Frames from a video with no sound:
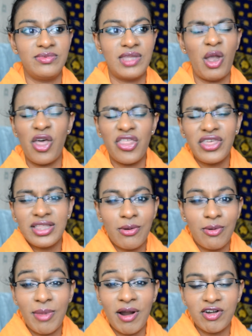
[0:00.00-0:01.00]
I think they
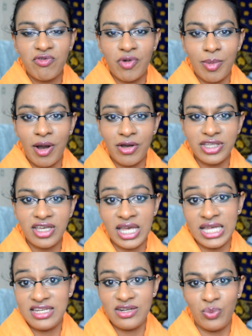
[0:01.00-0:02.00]
were married for about a
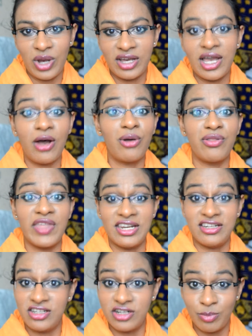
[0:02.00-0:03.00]
year. It didn't work out. They
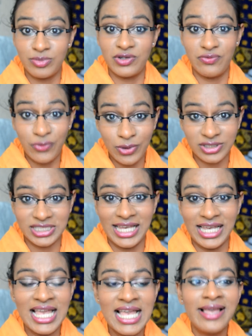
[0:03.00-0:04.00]
ended up divorcing.
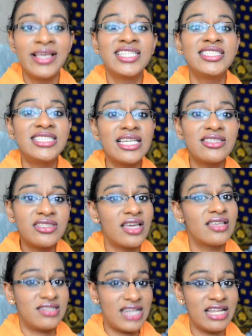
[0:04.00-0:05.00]
6
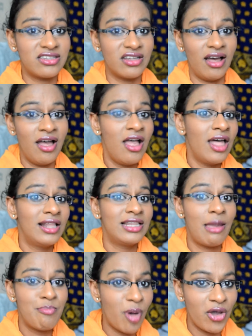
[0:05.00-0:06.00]
years later,
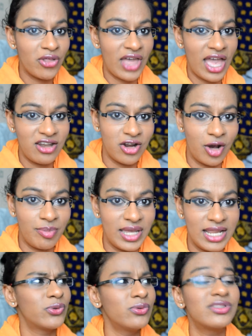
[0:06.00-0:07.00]
they both end up
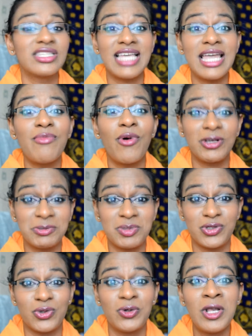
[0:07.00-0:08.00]
in the same
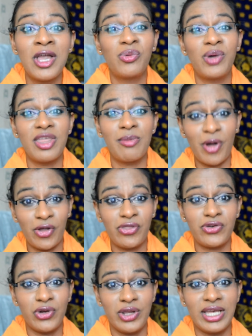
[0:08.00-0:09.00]
hospital where they're
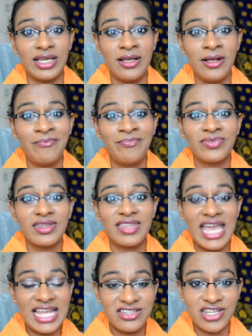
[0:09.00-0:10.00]
both doing
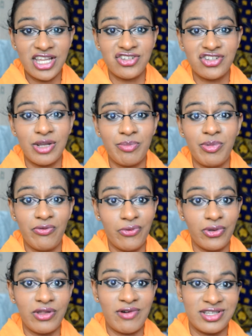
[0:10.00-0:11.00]
their internship
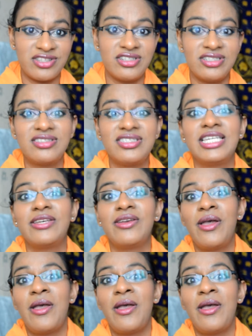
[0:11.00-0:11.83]
before their residency